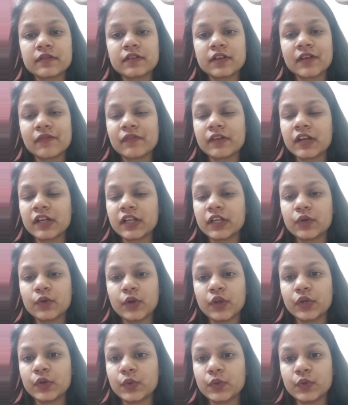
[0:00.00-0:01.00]
definitely
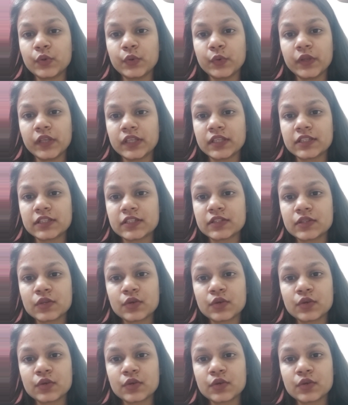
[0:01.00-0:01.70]
going to increase.